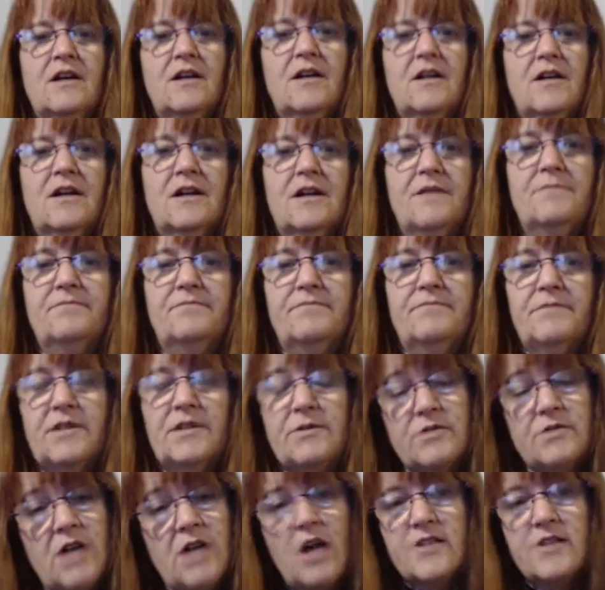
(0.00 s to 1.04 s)

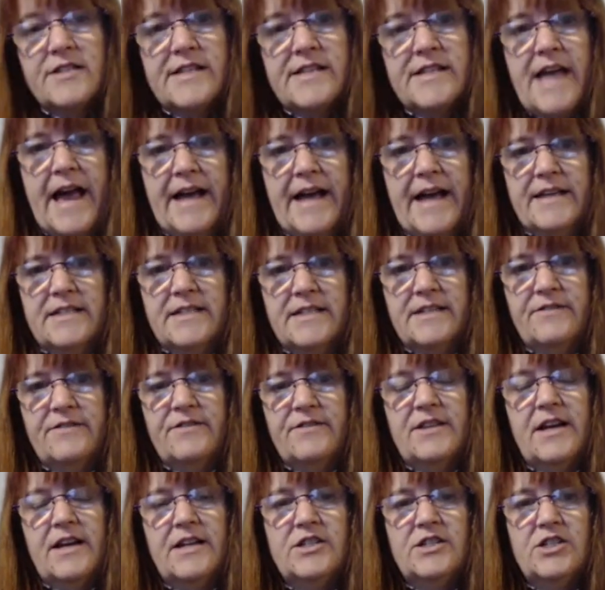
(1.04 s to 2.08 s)
It was all sacked and
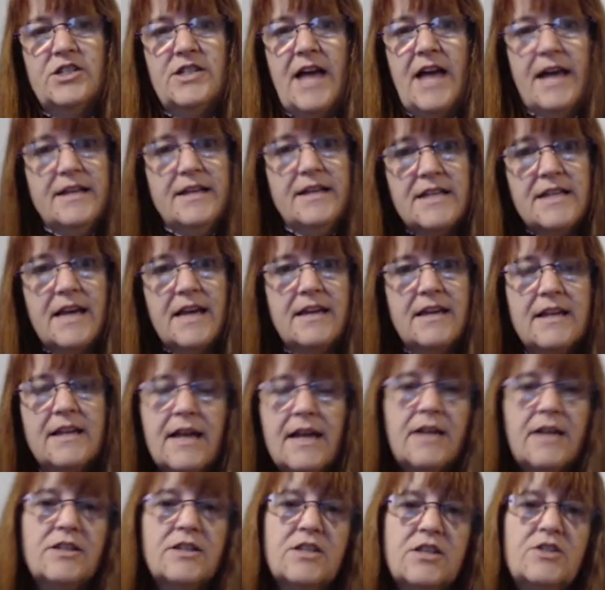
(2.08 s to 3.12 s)
everything. I just hadn't taken
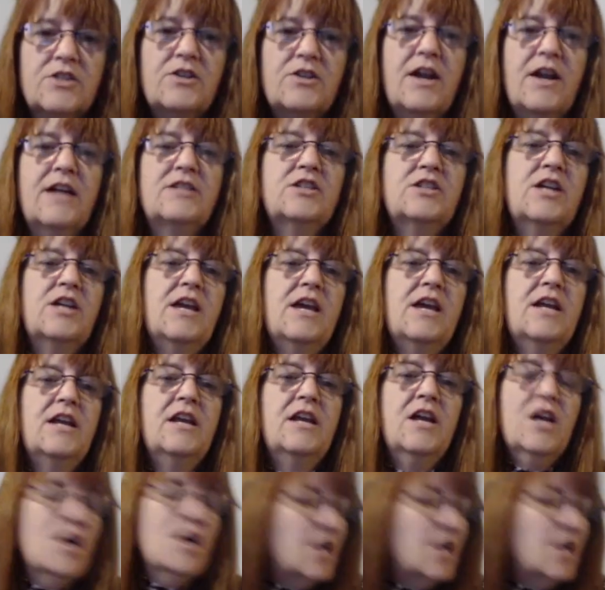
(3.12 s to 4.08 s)
it out to the trash can.